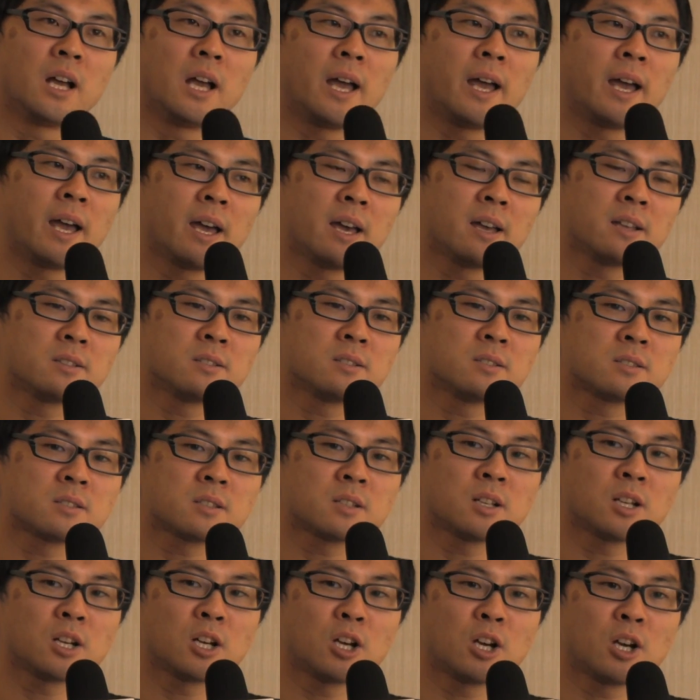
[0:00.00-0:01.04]
And
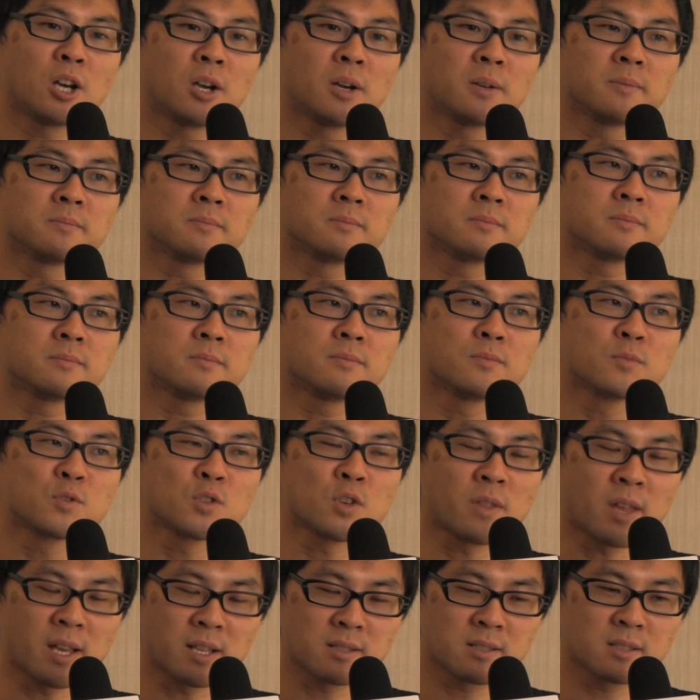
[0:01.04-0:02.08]

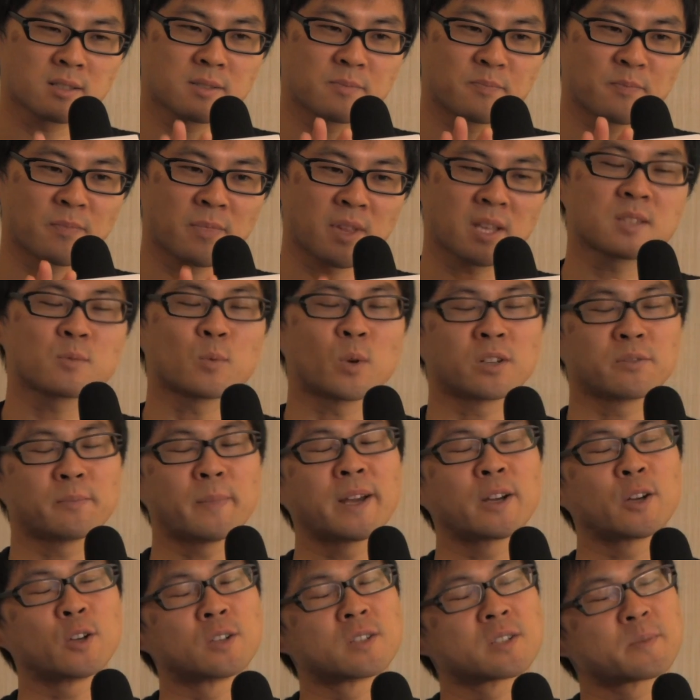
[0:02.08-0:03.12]
so that's one of
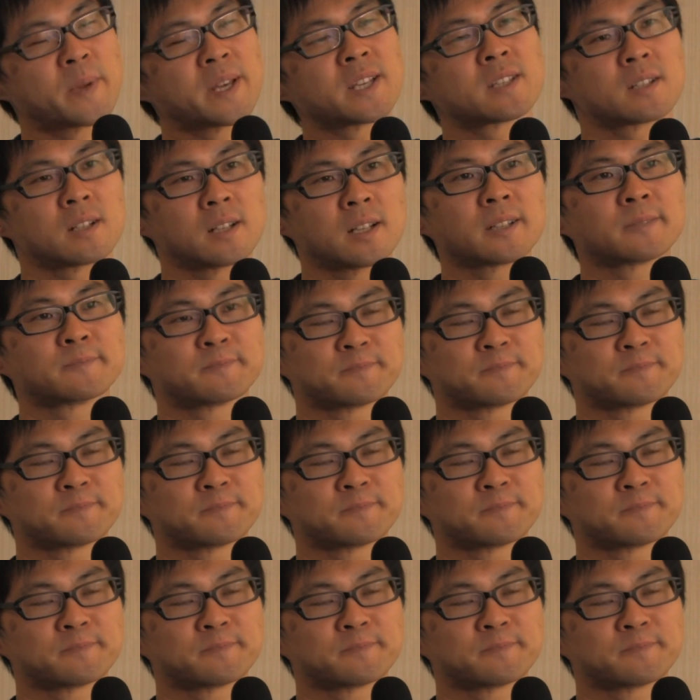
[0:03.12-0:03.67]
my goals basically.